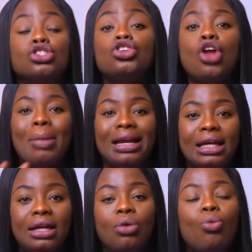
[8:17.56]
So
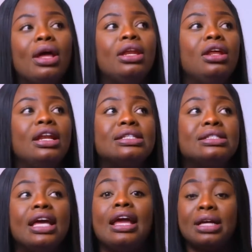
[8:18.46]
normally, when, let's
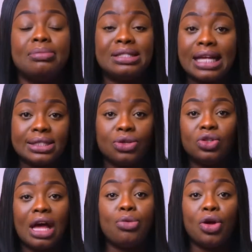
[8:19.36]
say, I'm
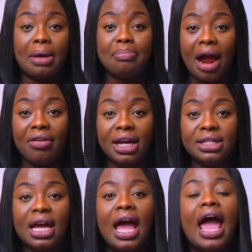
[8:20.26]
settled, I'm not yet
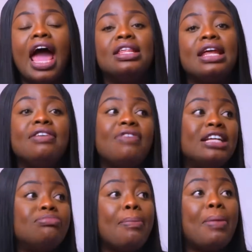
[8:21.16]
married, and then I
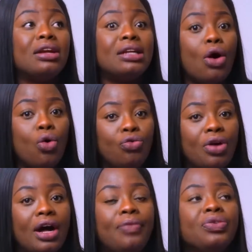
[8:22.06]
invite my partner
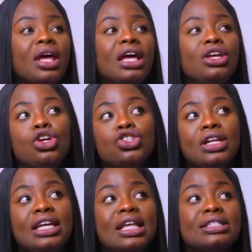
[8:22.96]
over,
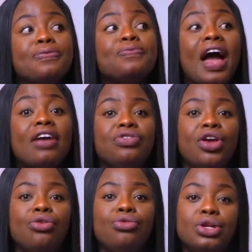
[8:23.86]
usually there's a
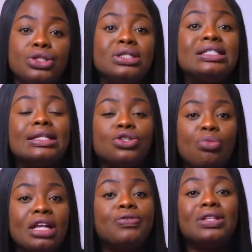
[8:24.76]
5-year route to
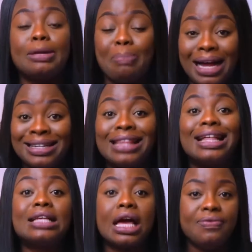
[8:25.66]
settlement for that partner
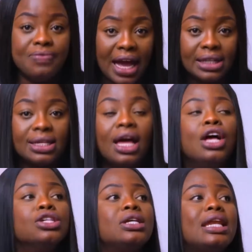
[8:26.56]
that I invite.
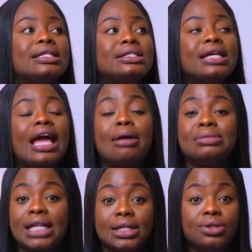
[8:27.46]
So let's say I'm
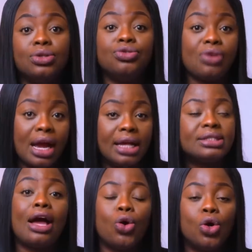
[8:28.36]
settled, right?
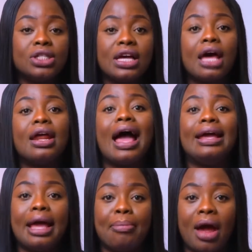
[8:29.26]
I go to Ghana, I
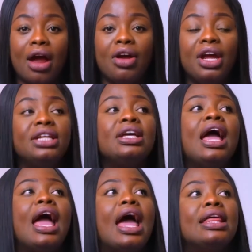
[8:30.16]
get married,
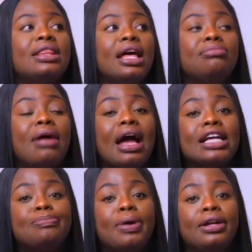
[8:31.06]
and then my
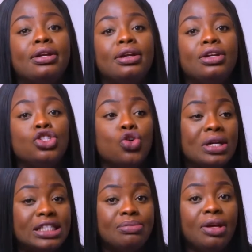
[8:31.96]
husband
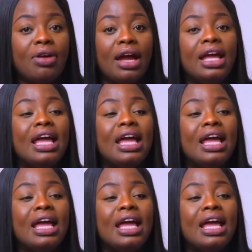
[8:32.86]
joins me, right?